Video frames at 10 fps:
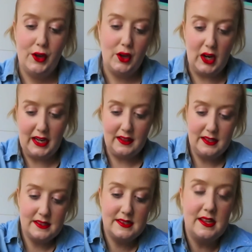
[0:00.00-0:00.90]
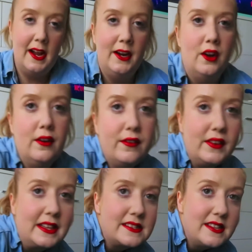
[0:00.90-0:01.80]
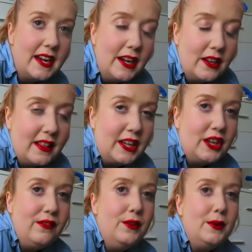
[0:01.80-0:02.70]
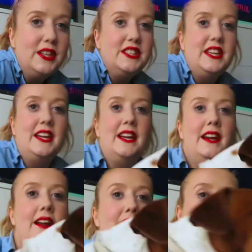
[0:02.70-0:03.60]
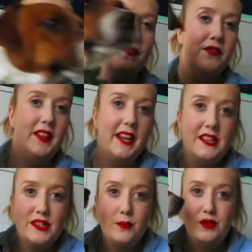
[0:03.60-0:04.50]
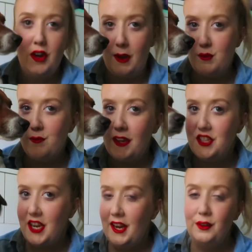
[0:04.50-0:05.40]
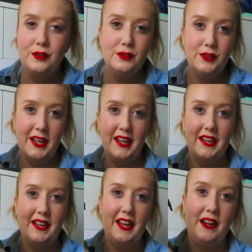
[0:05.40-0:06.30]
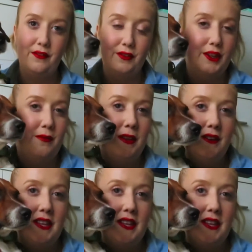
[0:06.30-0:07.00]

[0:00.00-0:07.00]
Alright, let's sign off and say thank you for watching, and subscribe to my channel, and follow me on